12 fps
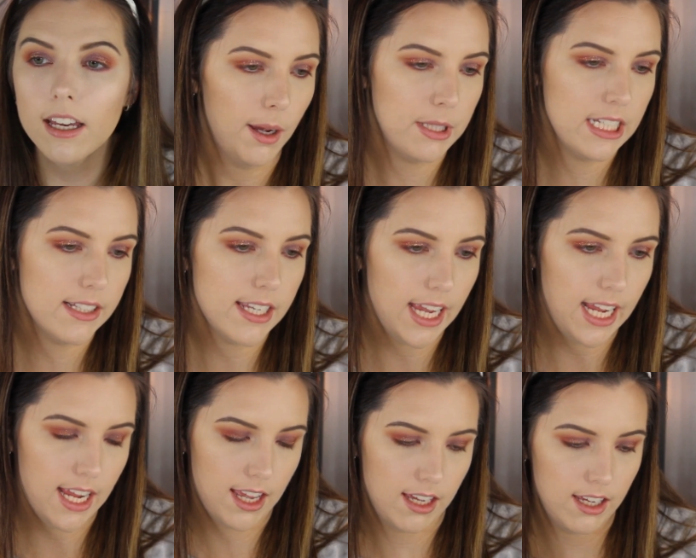I'm gonna
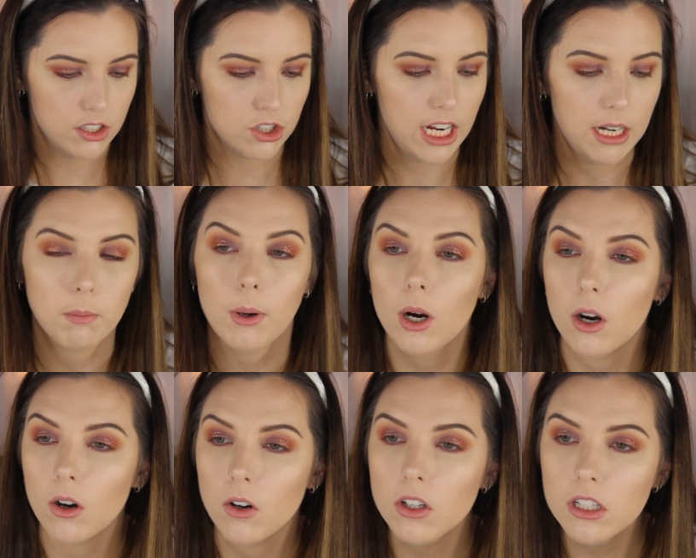take the shade
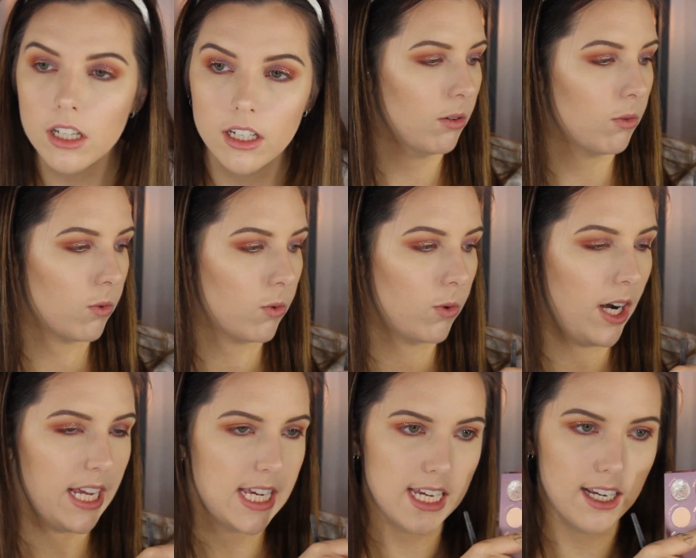Pearl
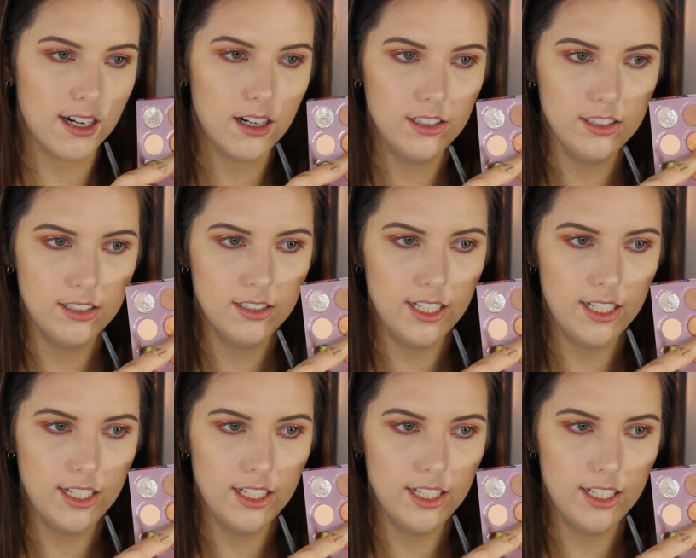right here.